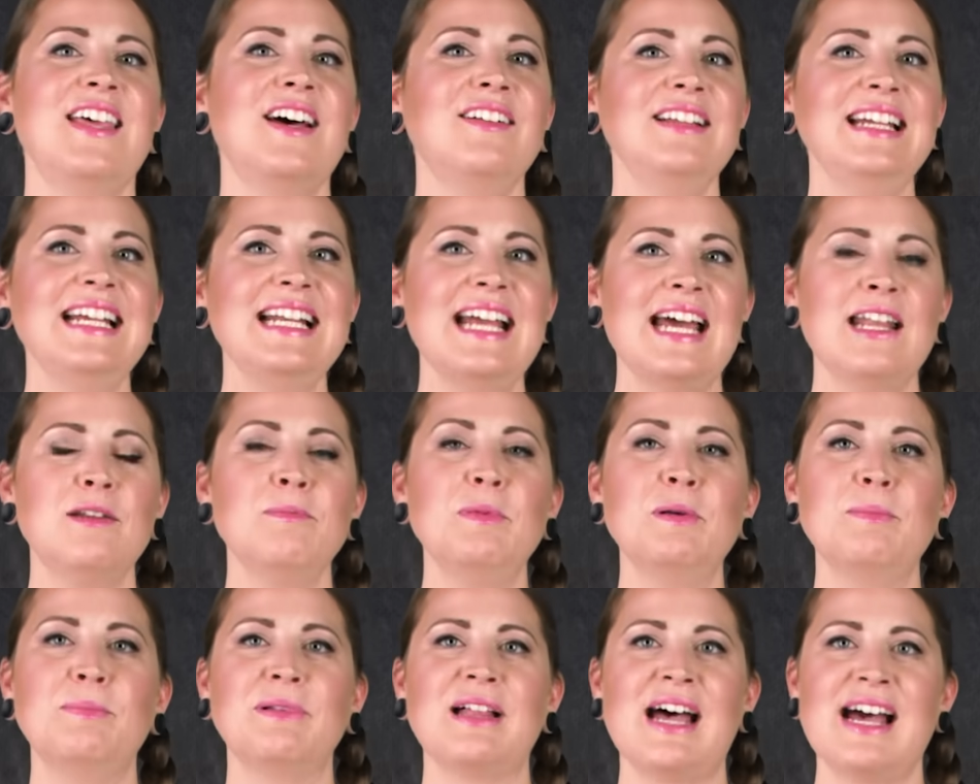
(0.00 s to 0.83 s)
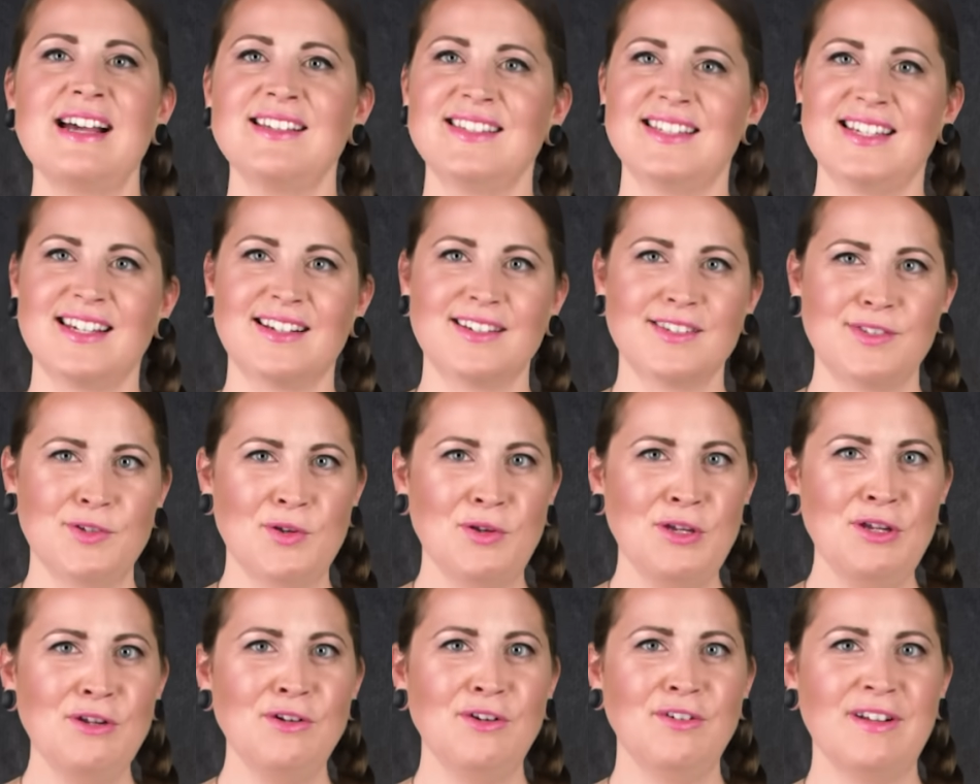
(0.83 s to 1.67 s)
They'll eat edible plastic so
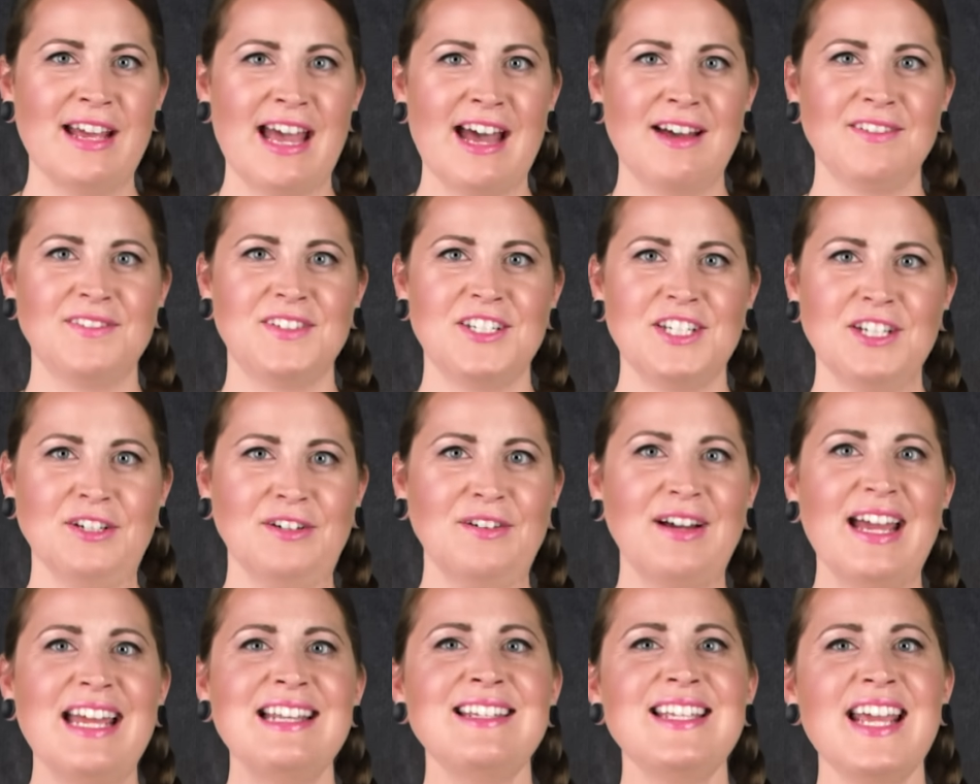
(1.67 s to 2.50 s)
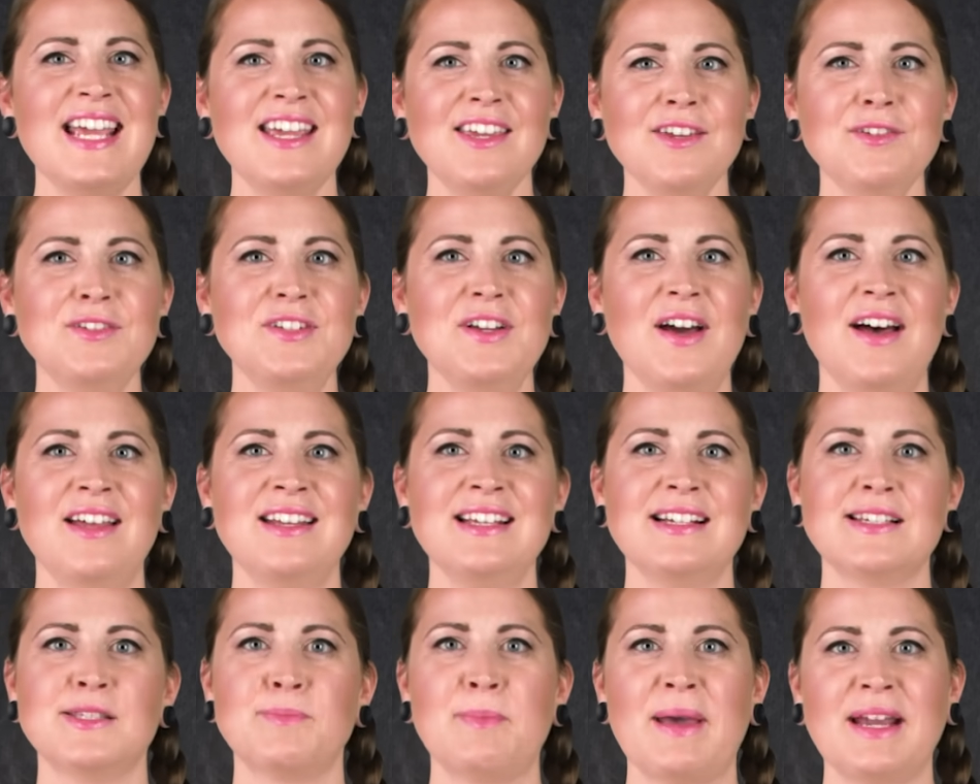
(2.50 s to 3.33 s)
you don't have to, and take you to
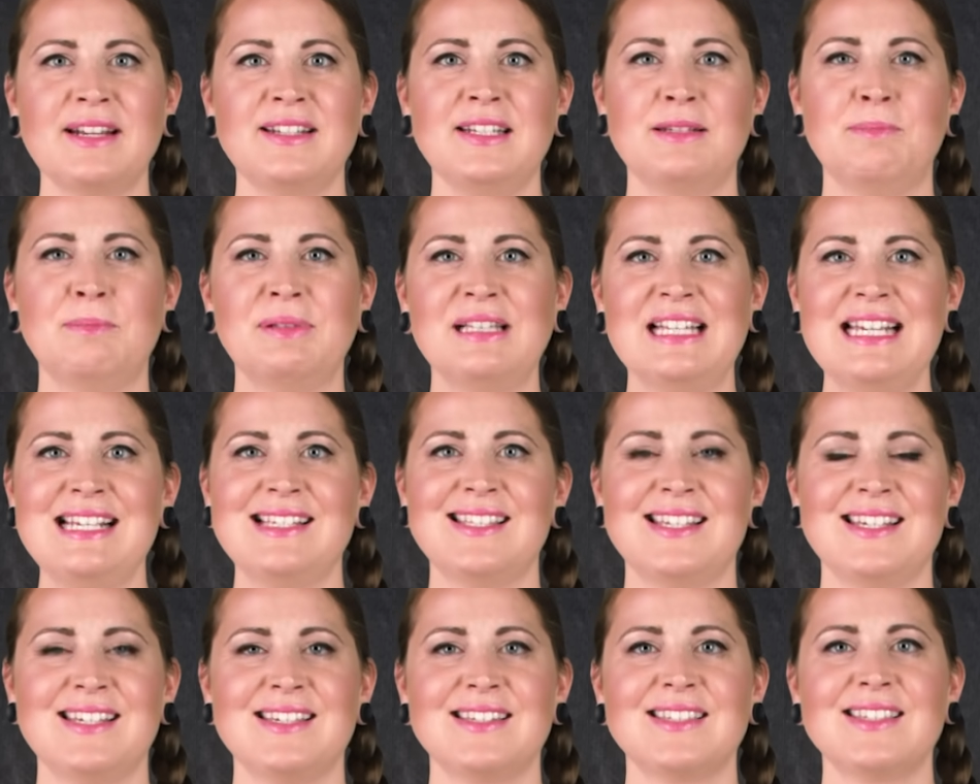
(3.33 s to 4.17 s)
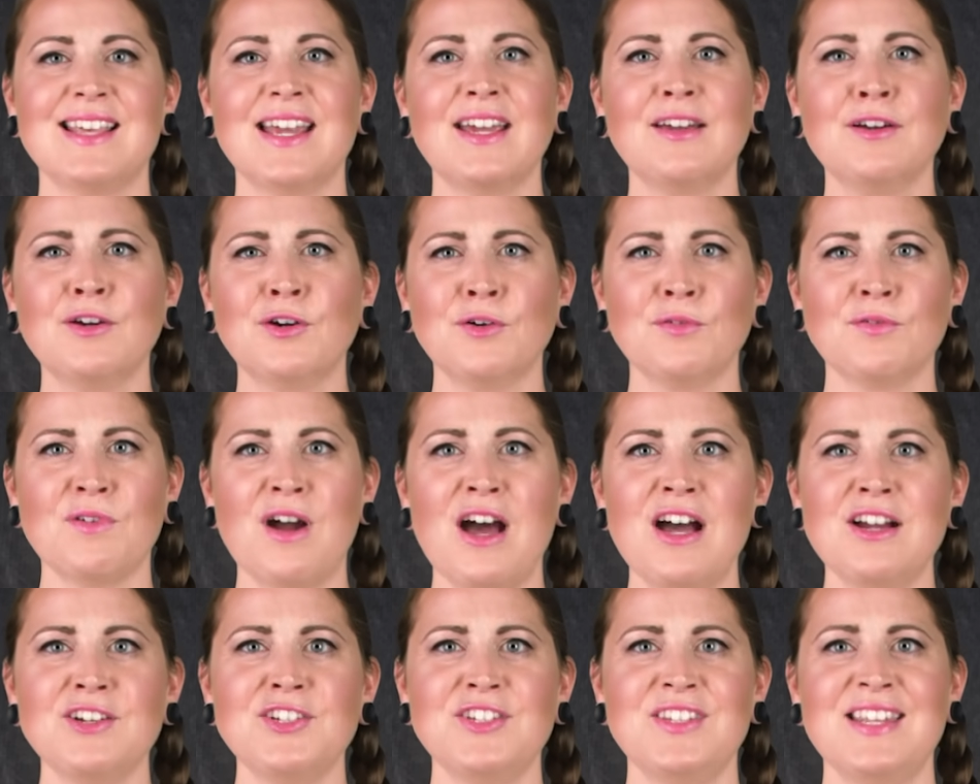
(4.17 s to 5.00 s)
unexpected places, like a
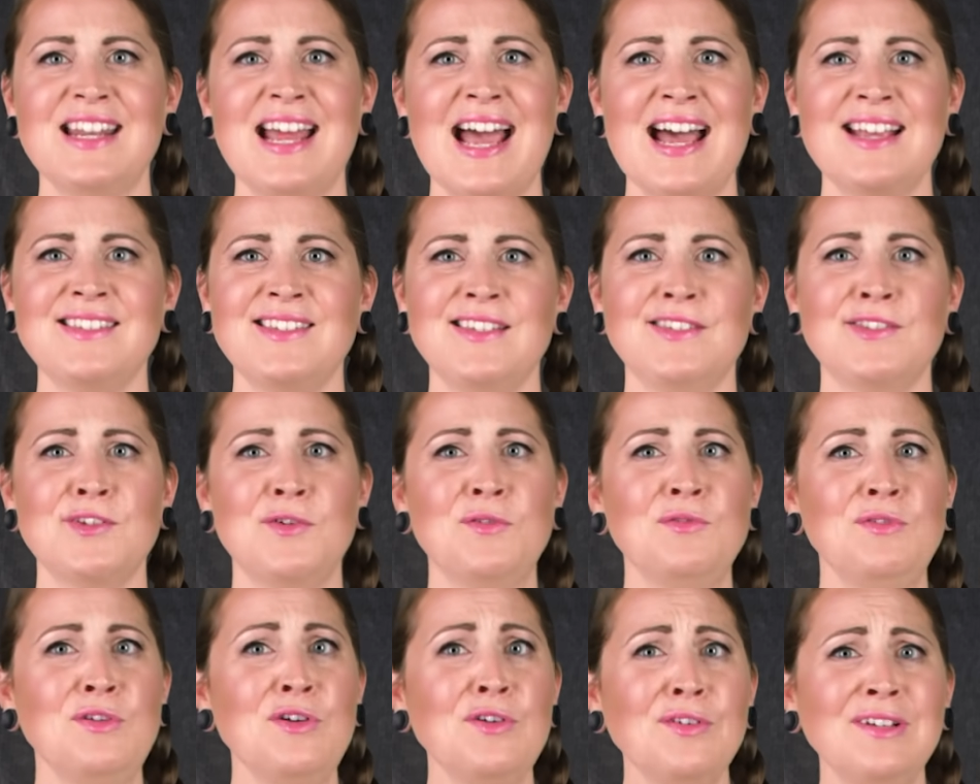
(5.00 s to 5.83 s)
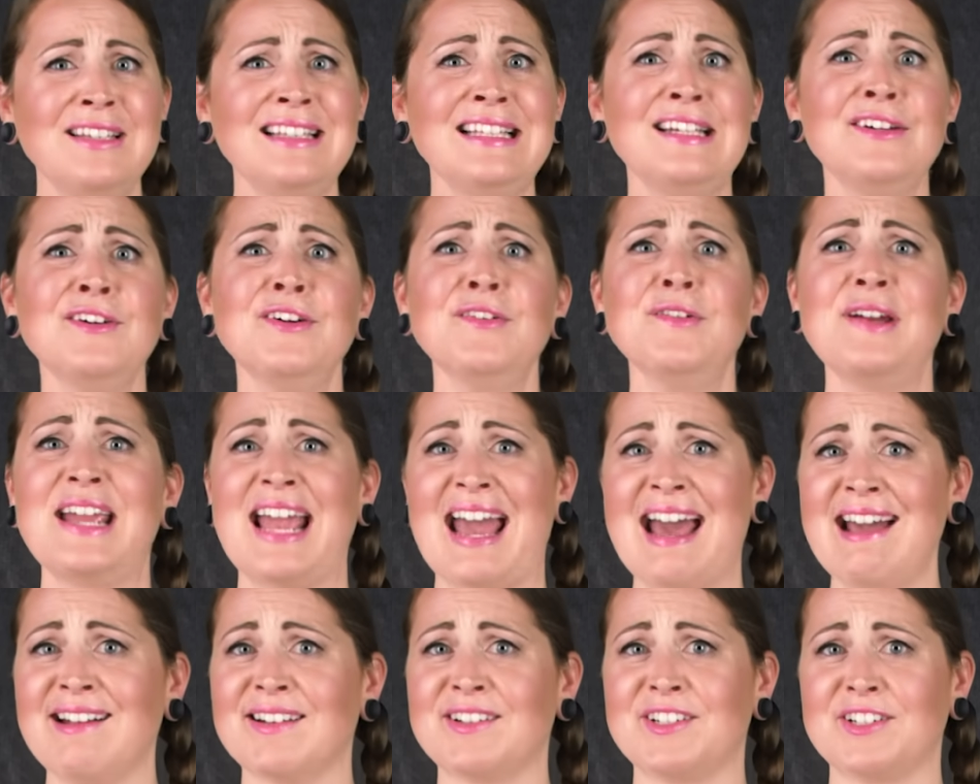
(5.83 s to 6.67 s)
garage that has its own nuclear
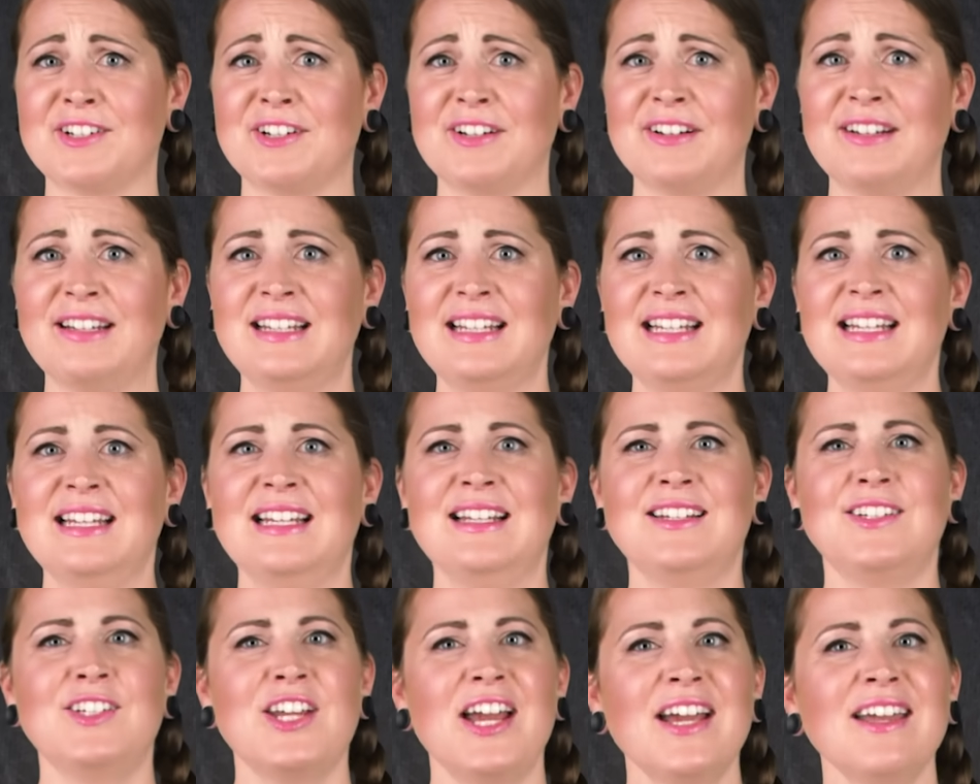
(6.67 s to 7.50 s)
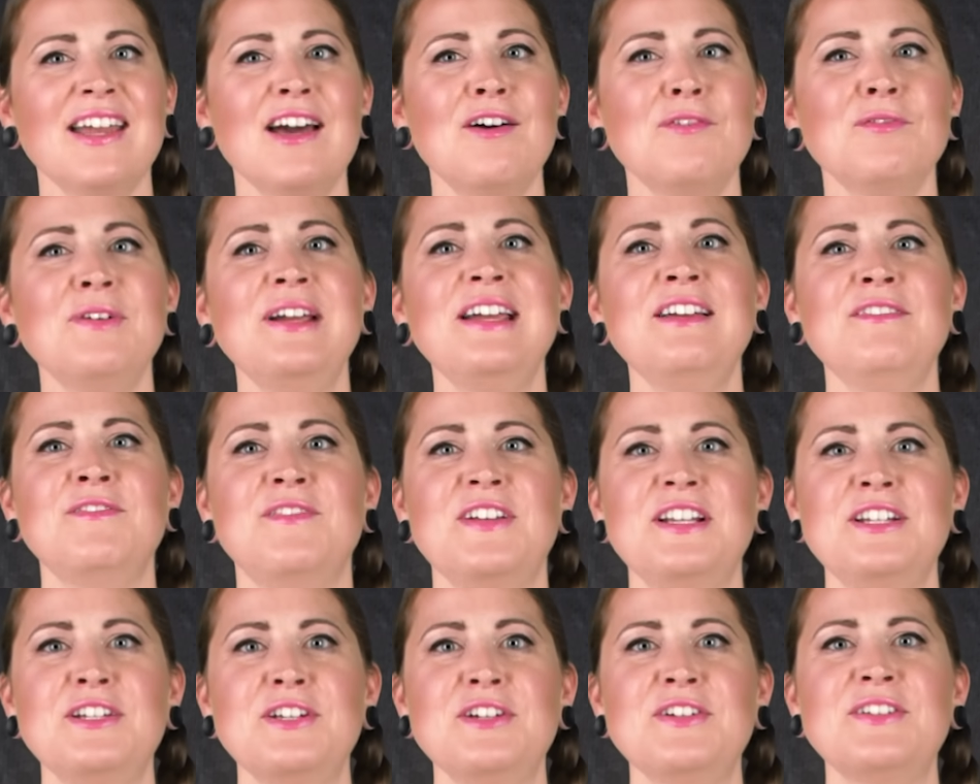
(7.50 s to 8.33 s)
reactor. Check out
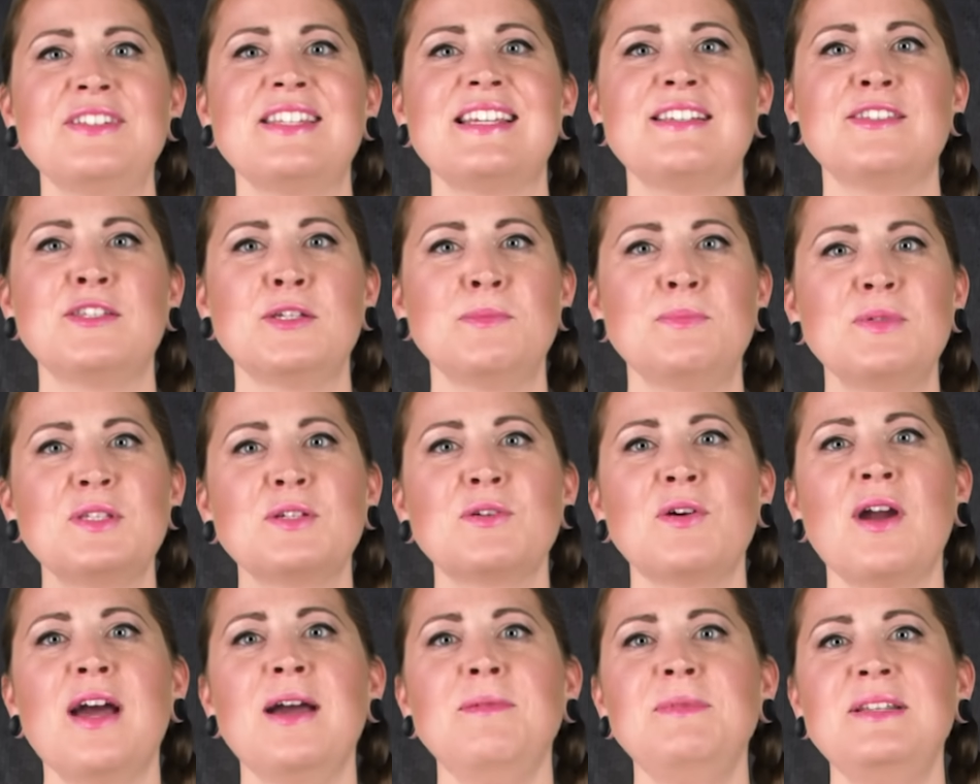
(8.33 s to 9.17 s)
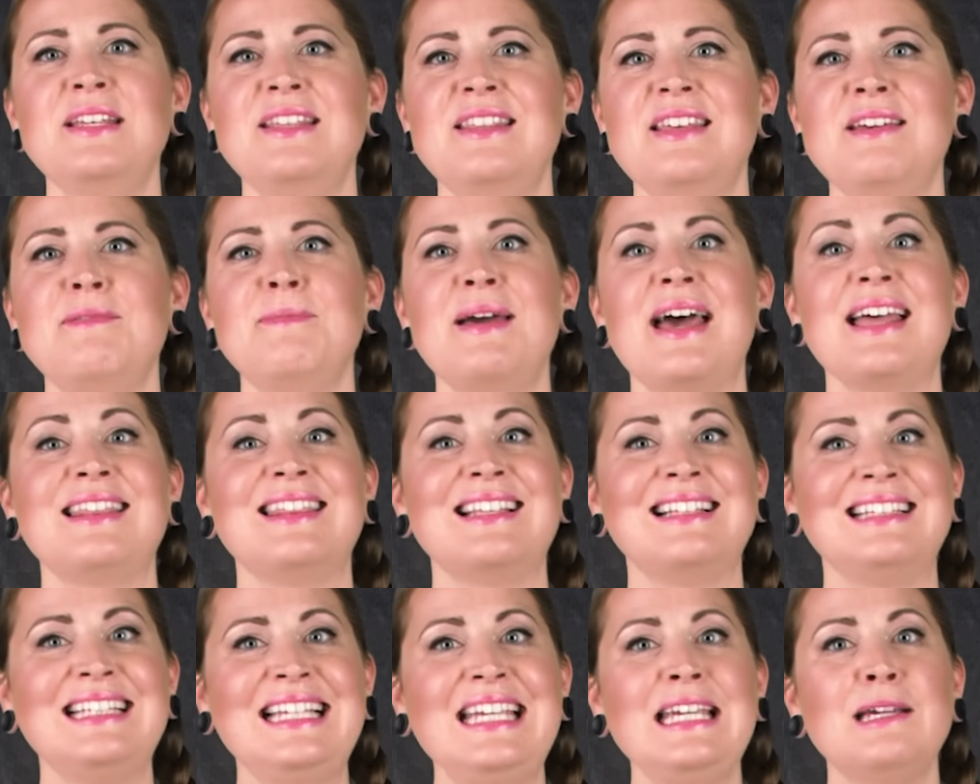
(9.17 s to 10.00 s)
reInventors and subscribe to them at
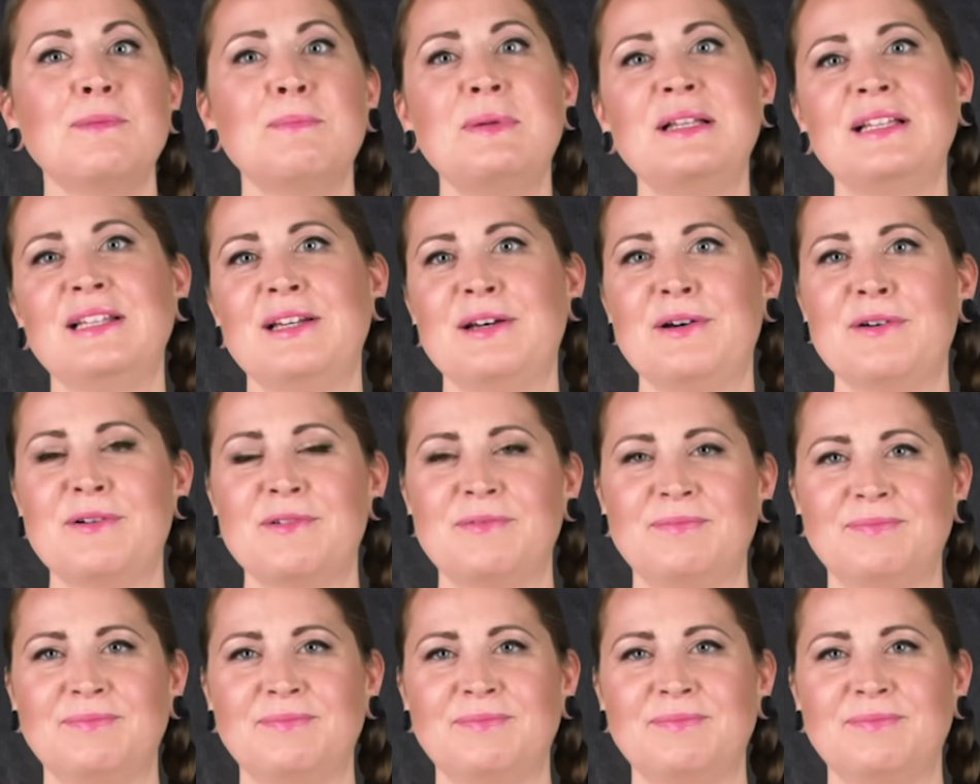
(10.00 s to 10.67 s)
the link below.